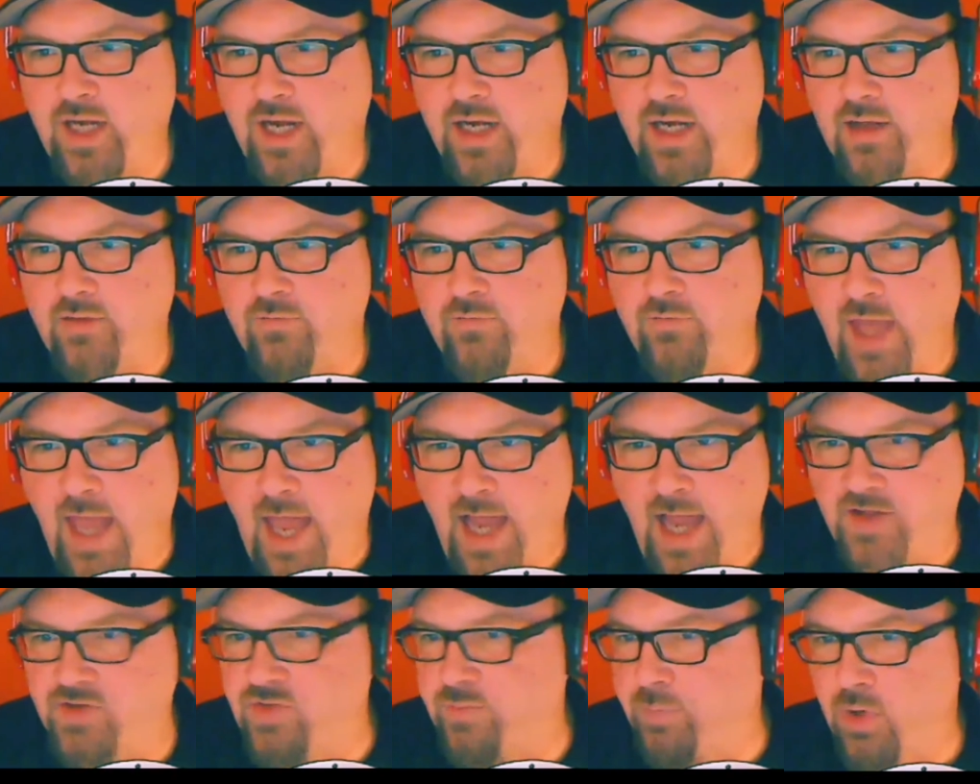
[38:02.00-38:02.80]
kind of
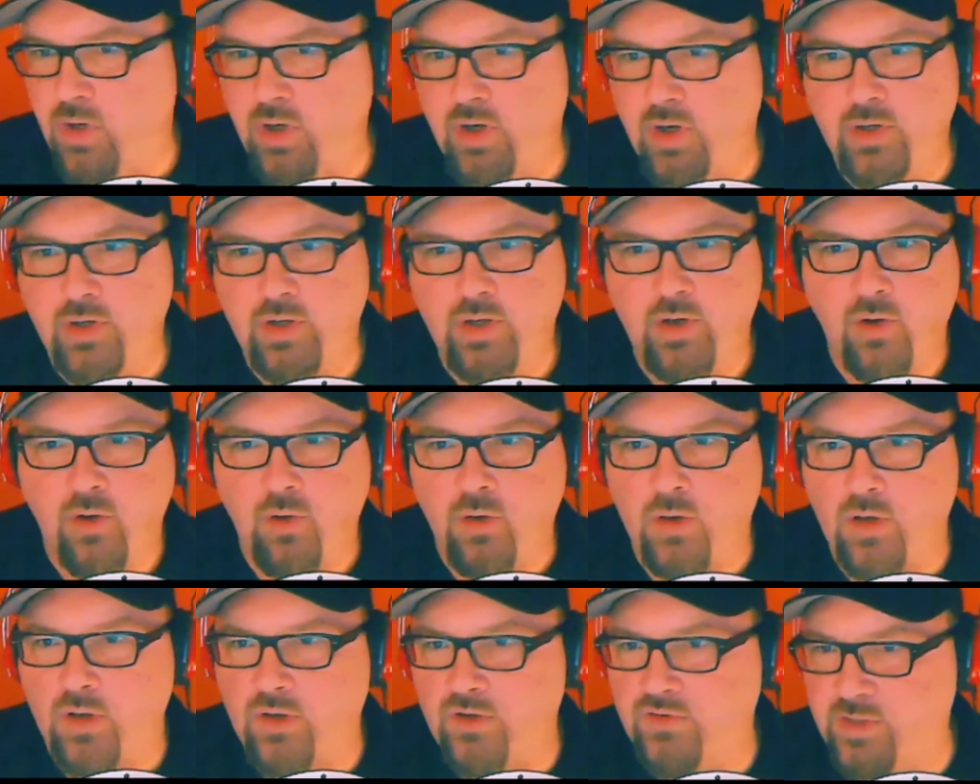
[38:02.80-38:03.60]
expert
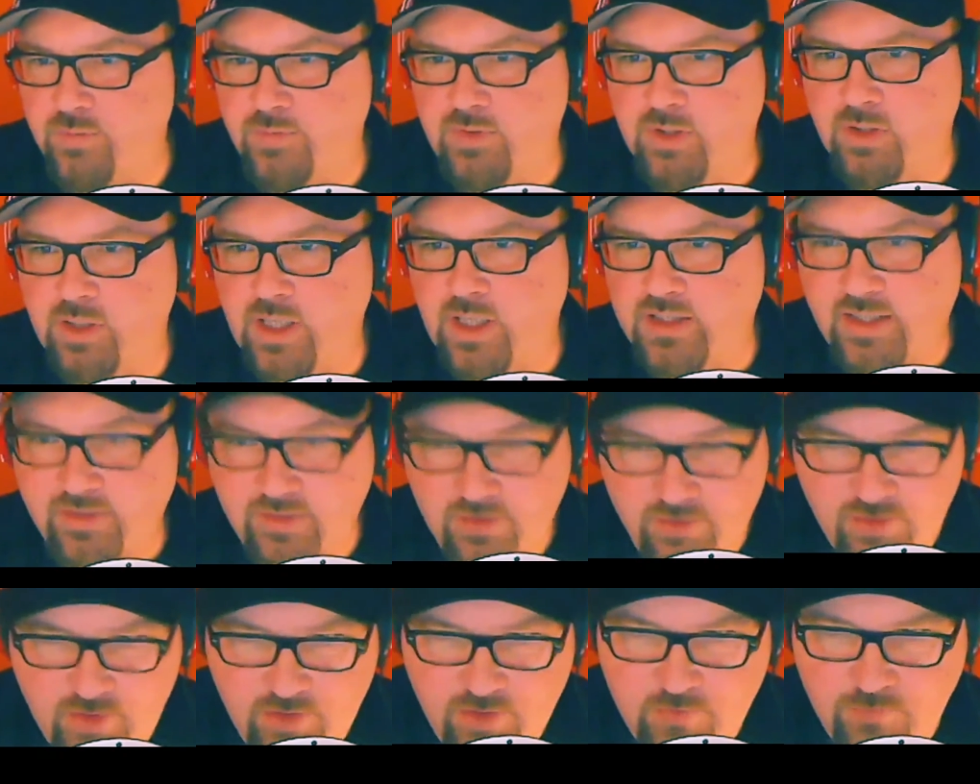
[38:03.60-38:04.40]
or something like that.
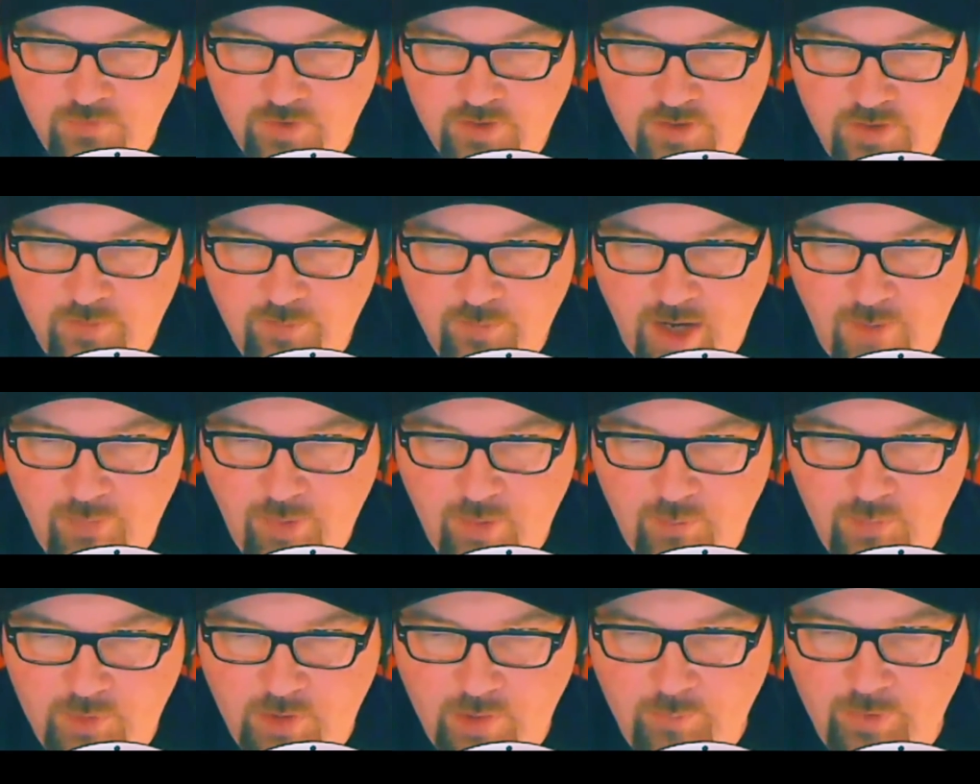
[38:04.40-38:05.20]
Did you just fucking pop
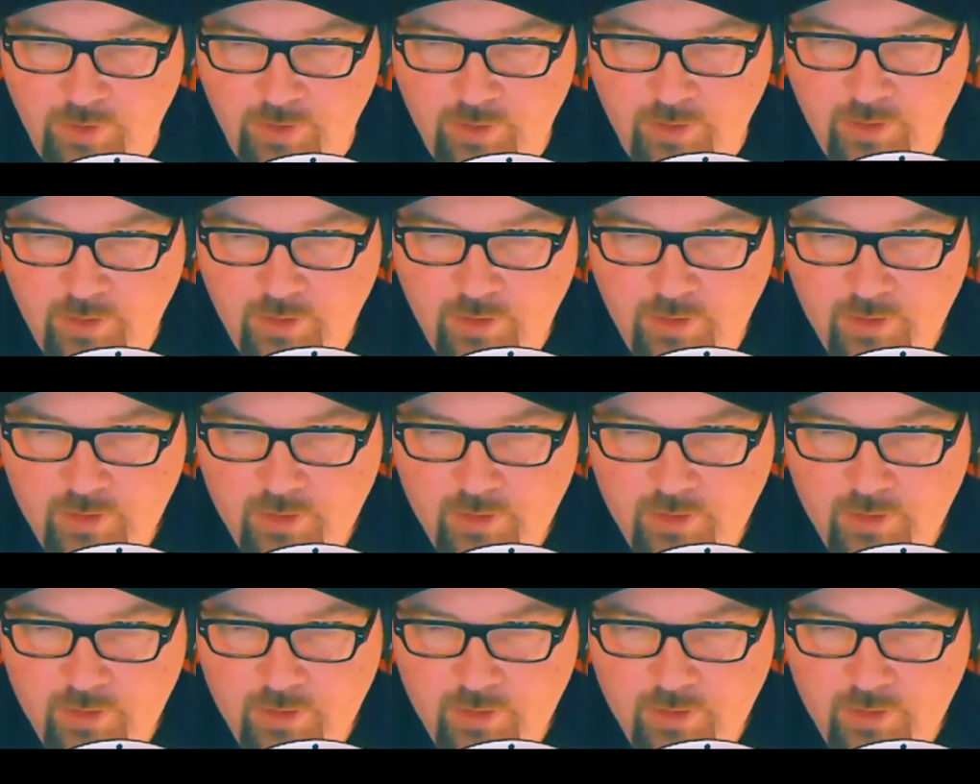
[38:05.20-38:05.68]
open a beer?